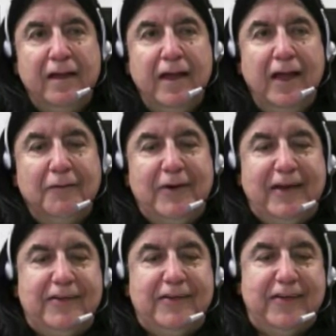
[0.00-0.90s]

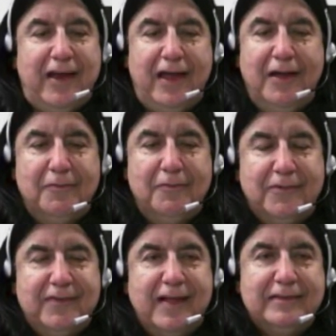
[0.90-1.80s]
which
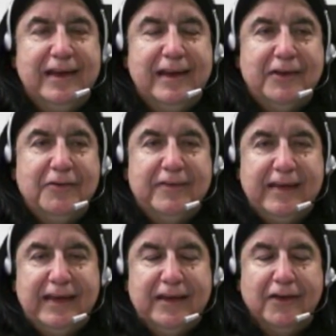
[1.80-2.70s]
resulted in a
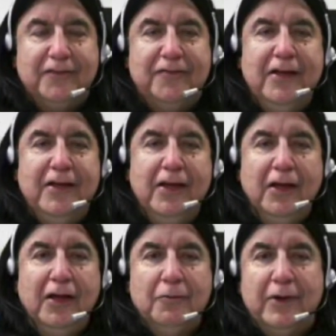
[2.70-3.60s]
critique of
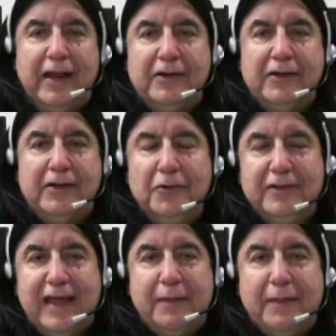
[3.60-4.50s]
what I call the
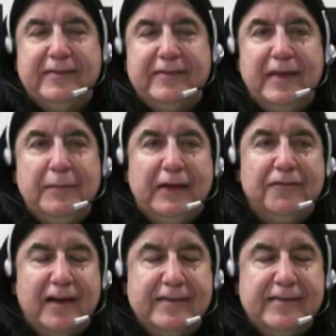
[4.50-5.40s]
epistemic
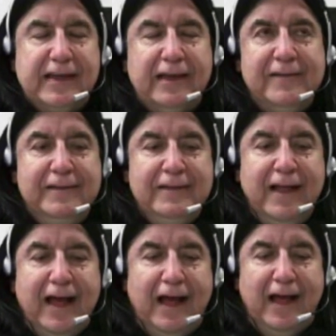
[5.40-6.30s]
fallacy,
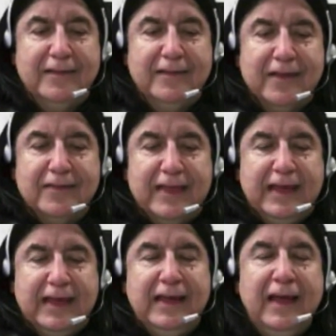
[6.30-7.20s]
and the